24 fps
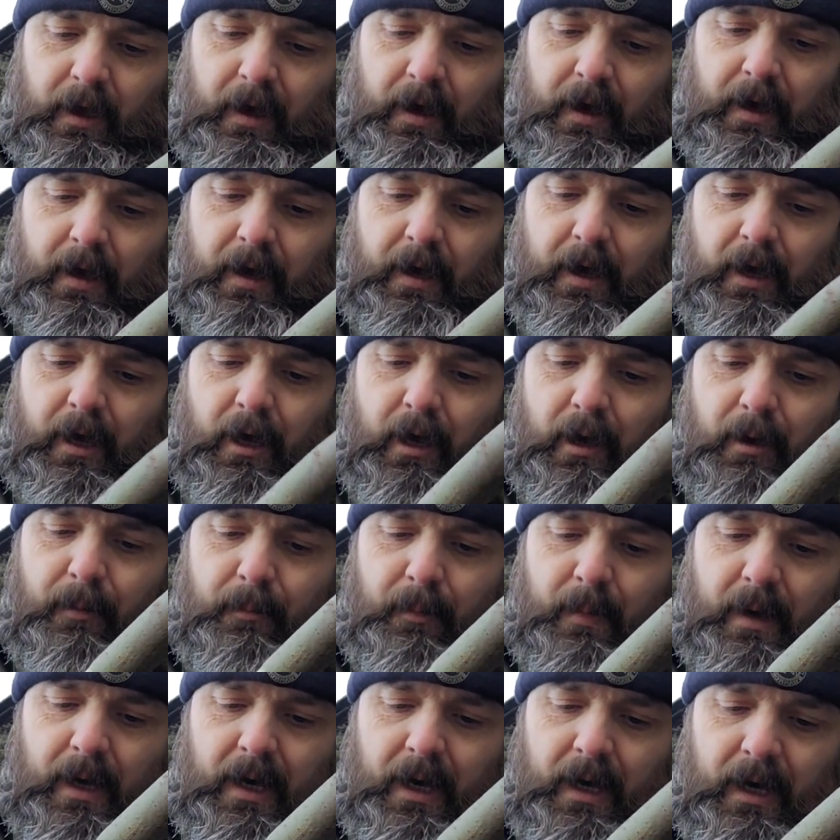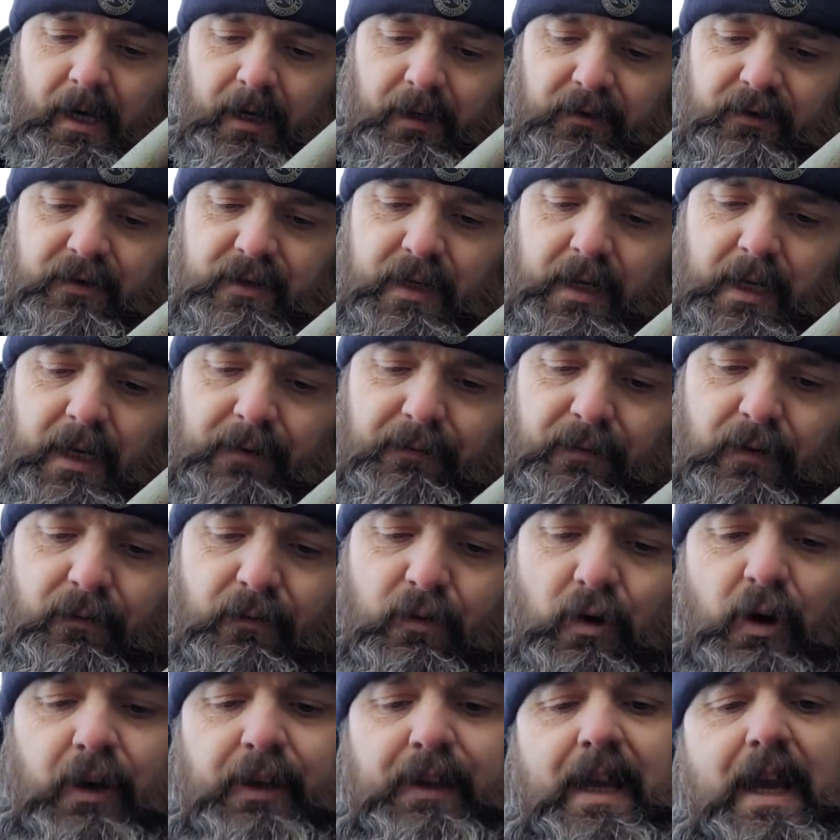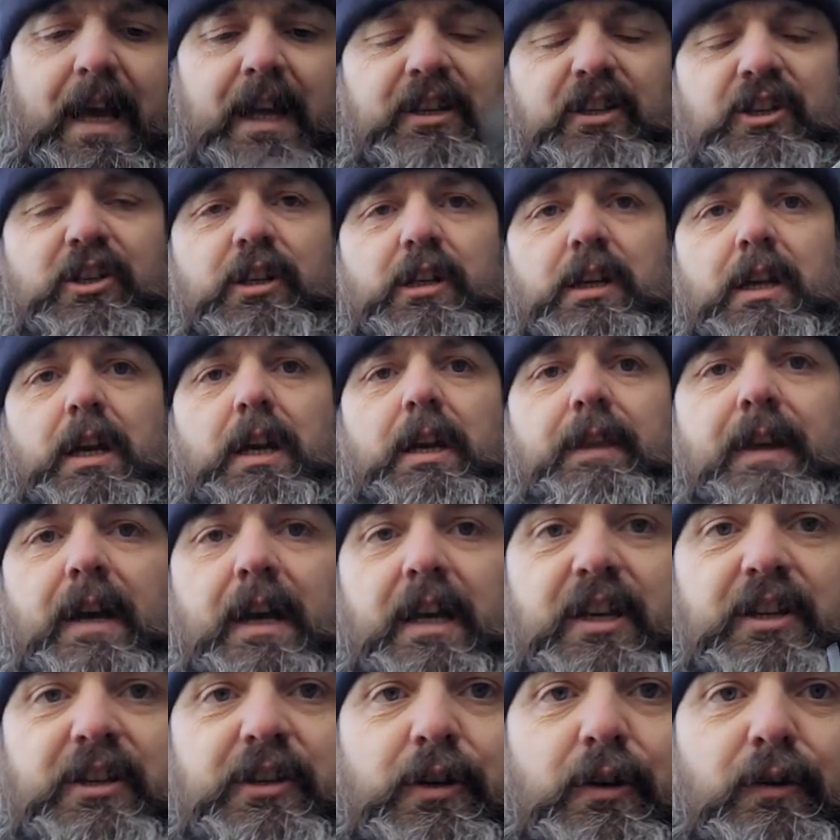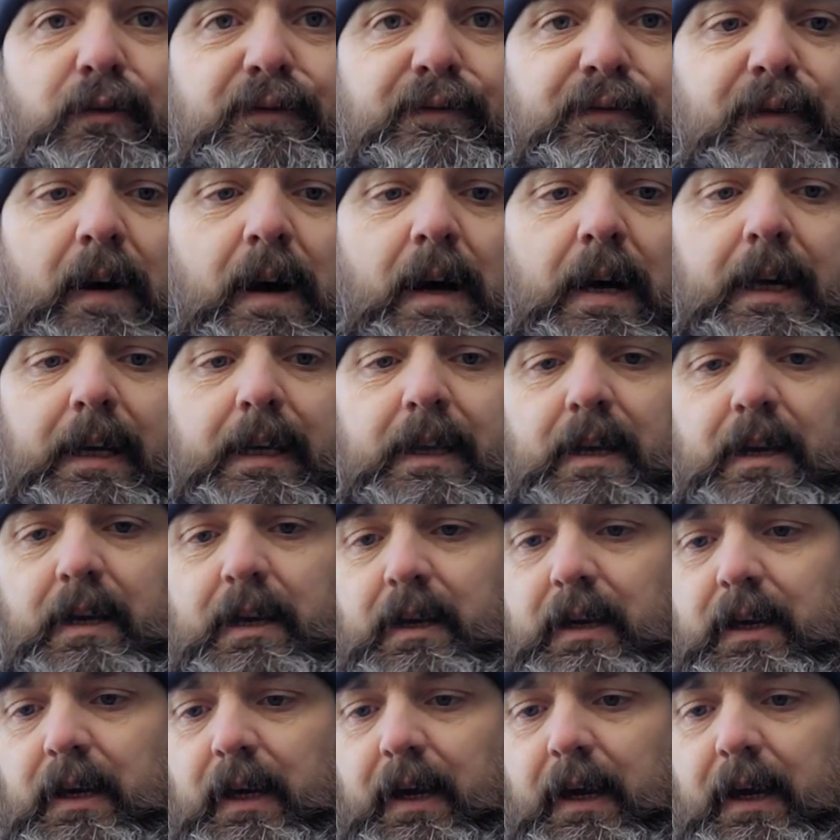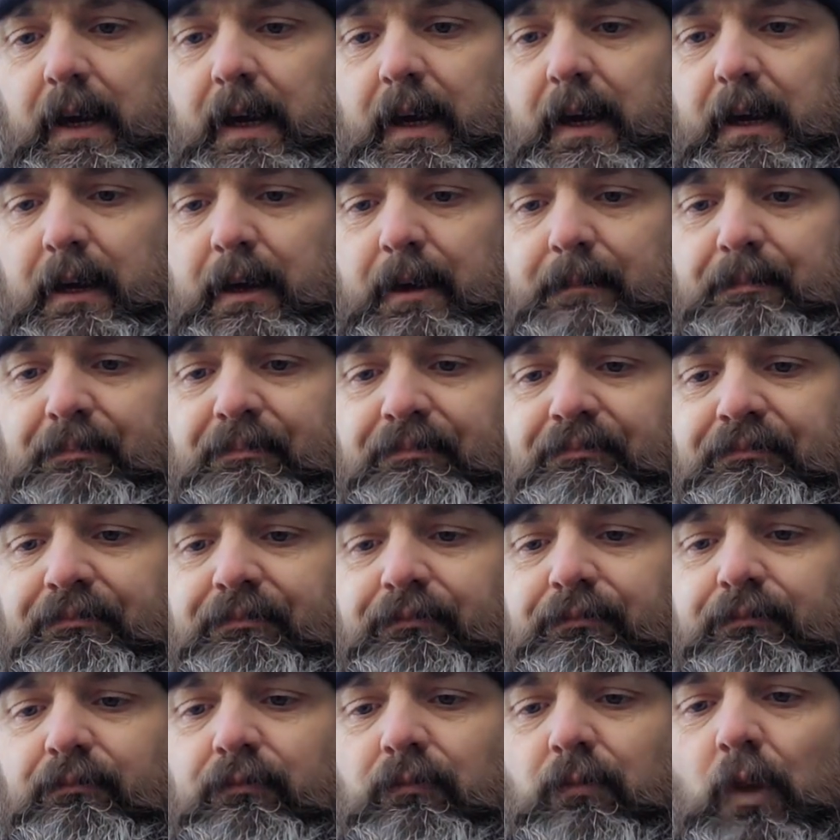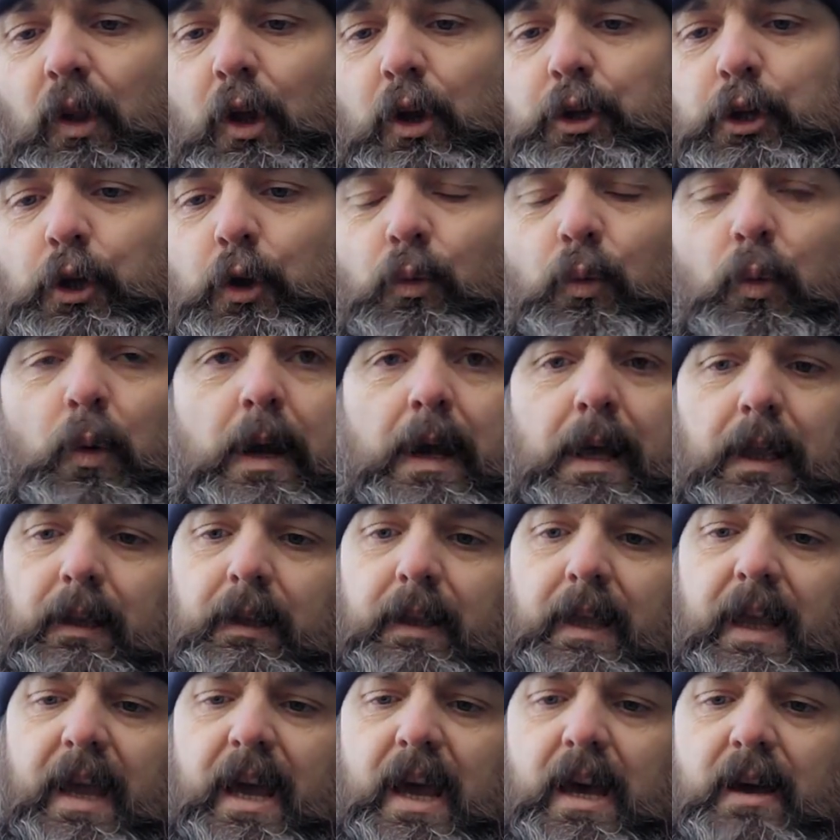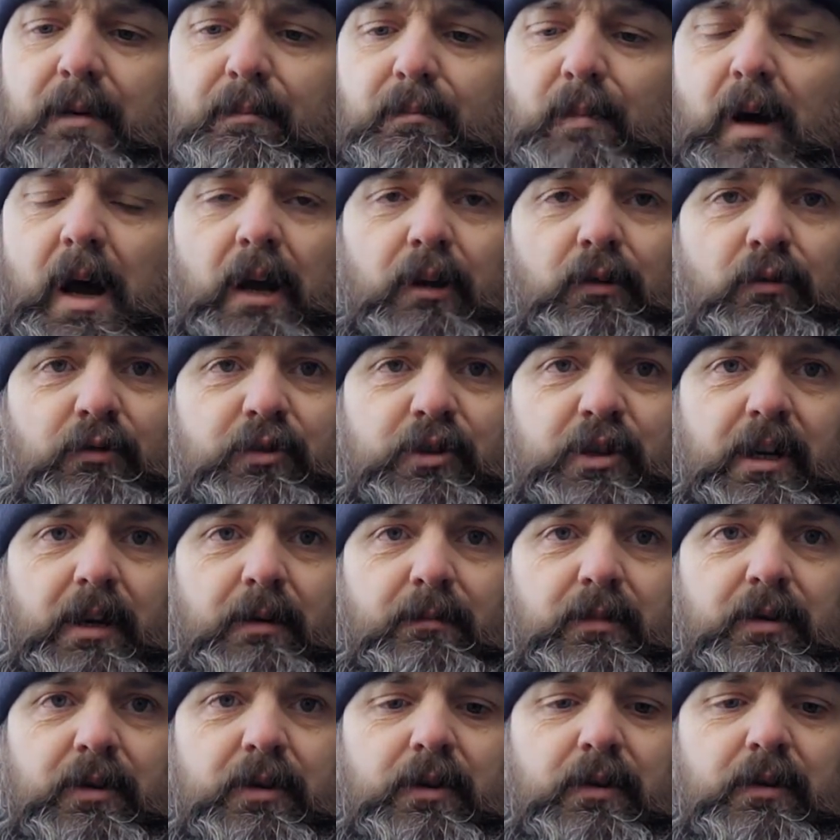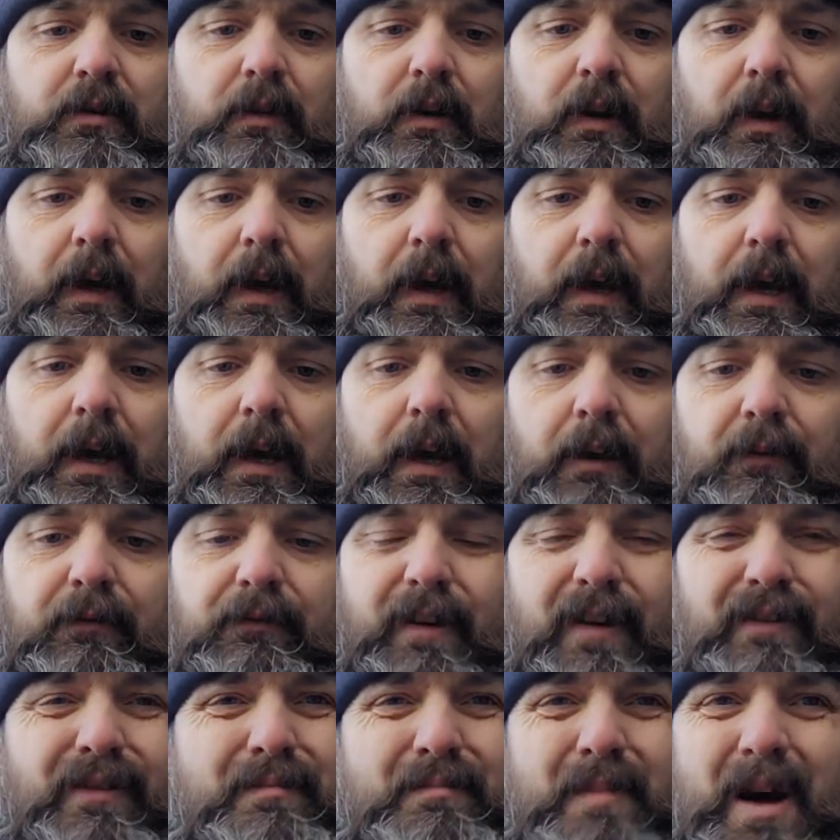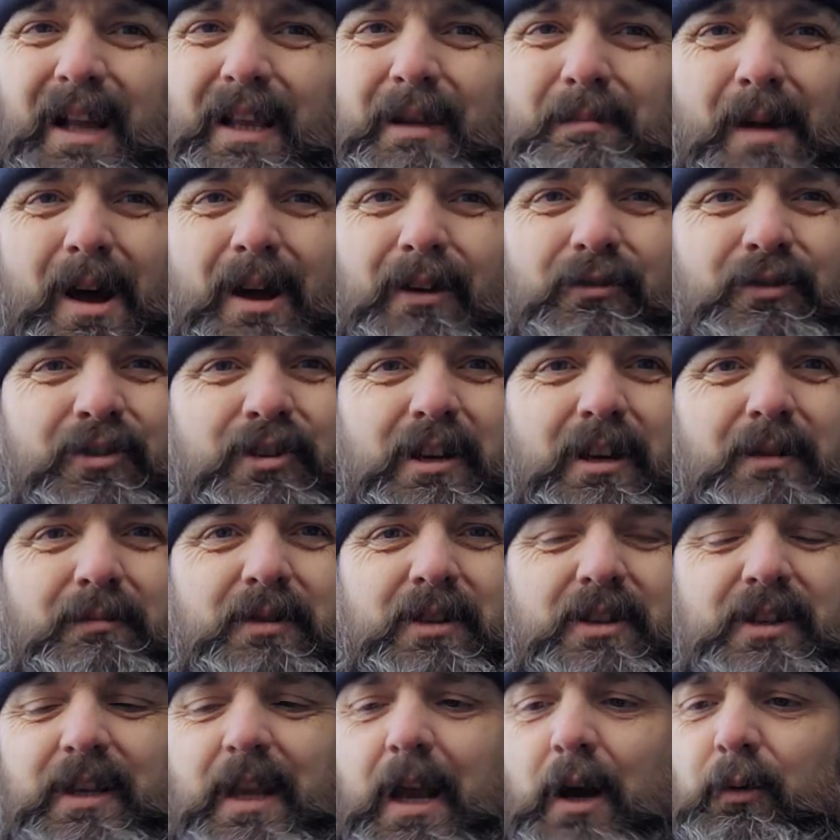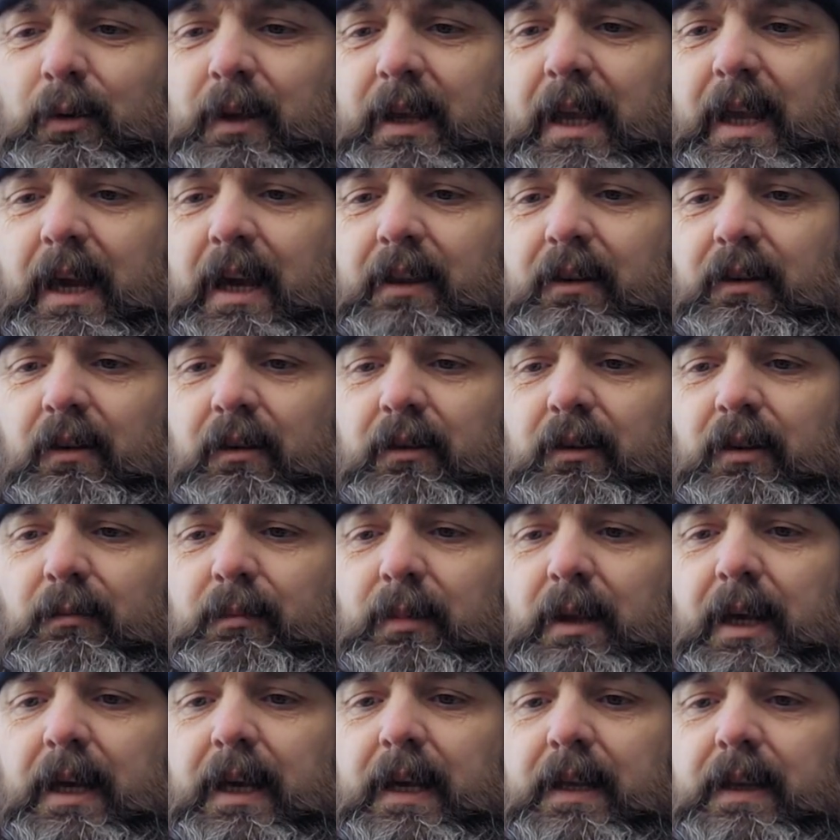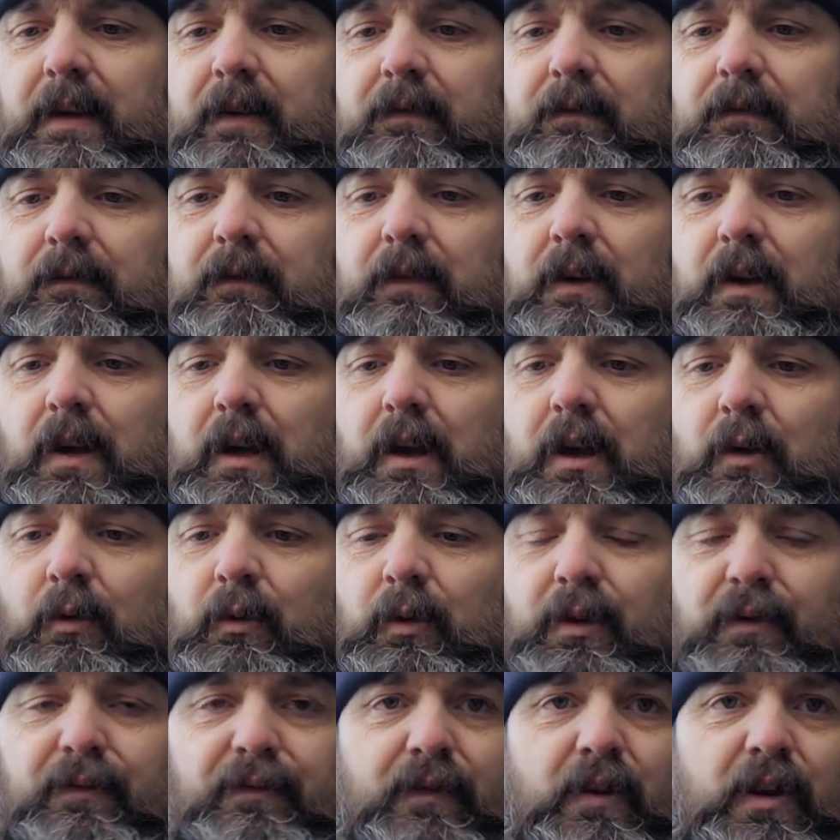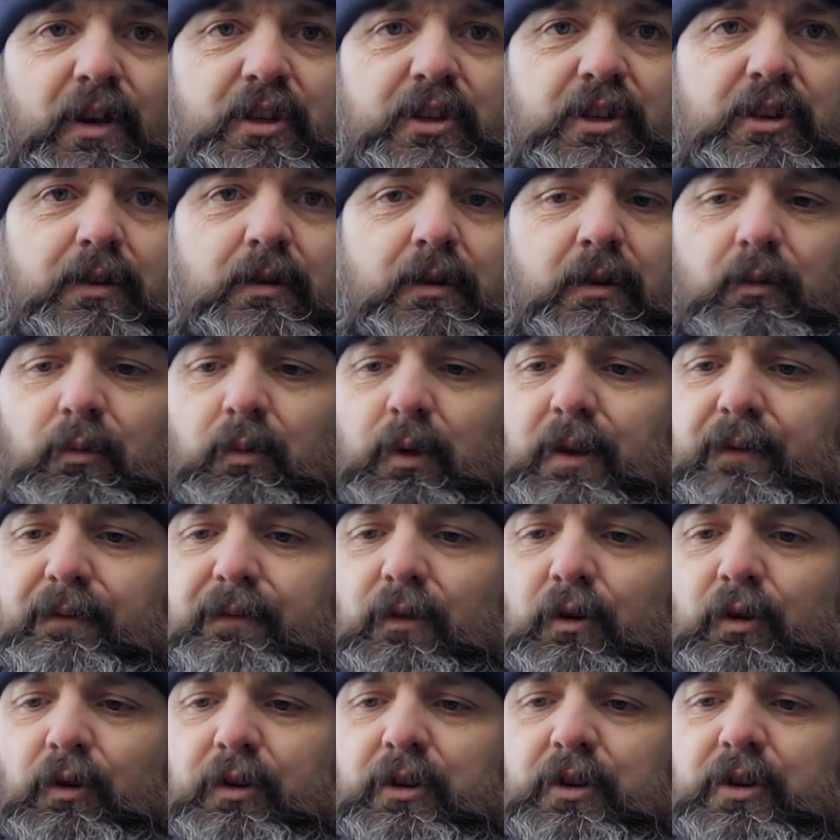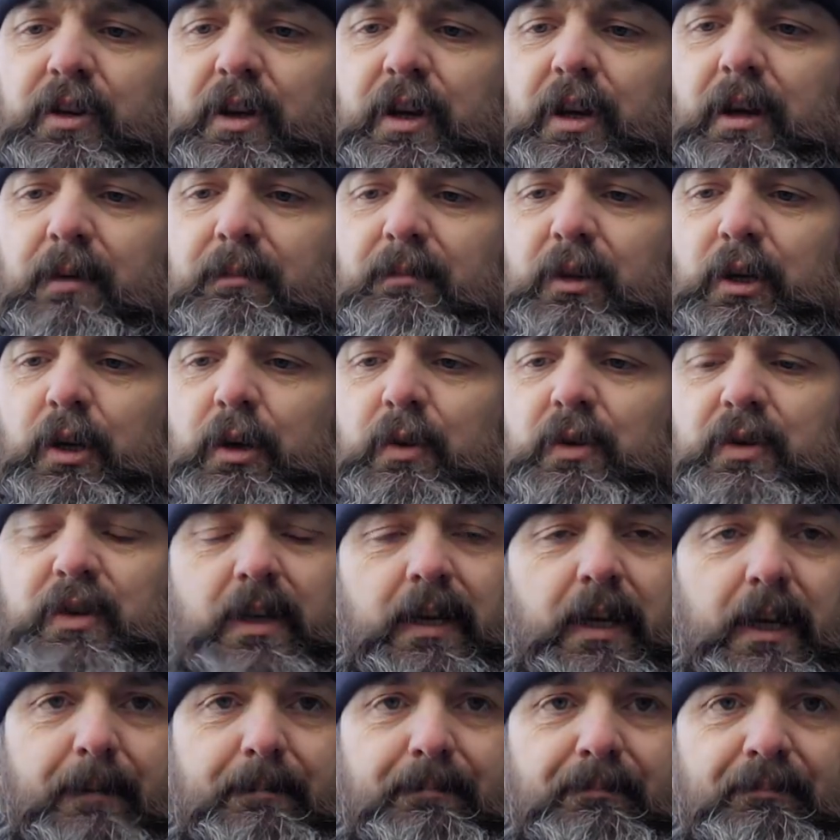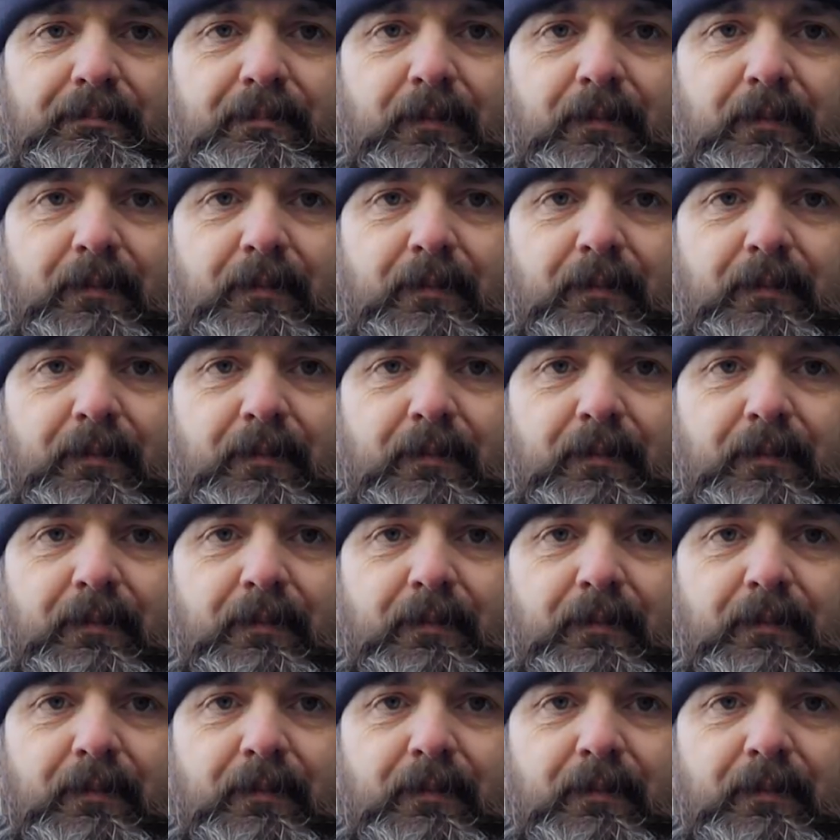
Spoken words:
And if you've got an edge that is too fine, you will get microchips, very minor microchips now and again on your blade when you first using it,